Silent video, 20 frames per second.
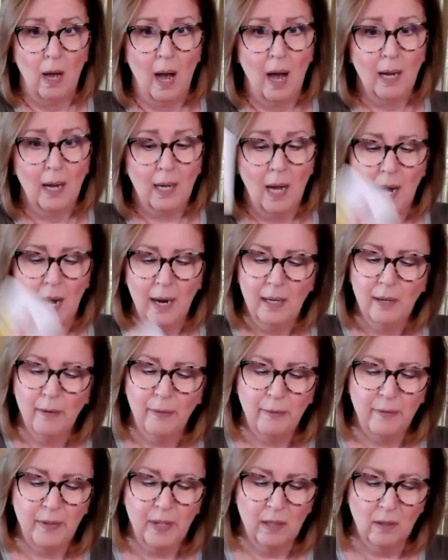I kind of
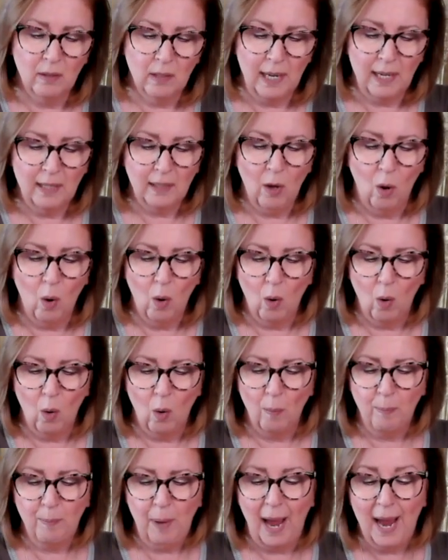feel like the
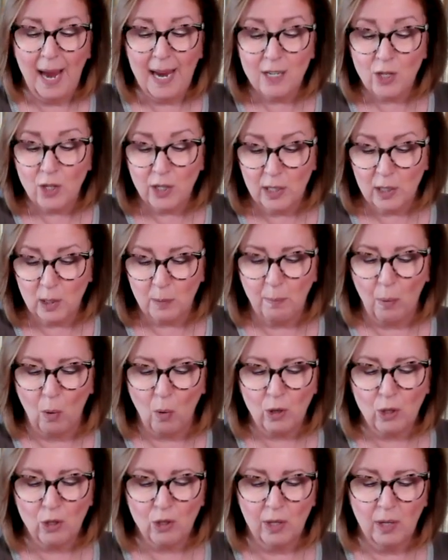whole patience
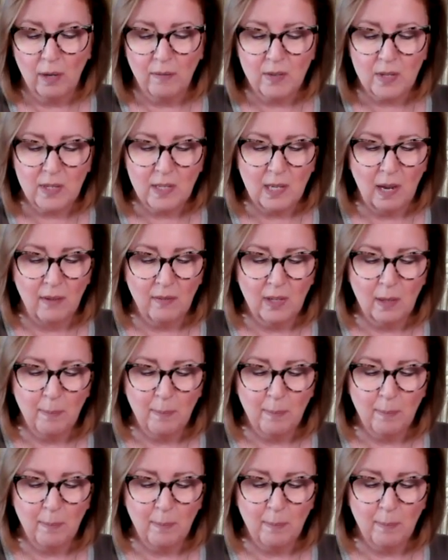portion of the Seven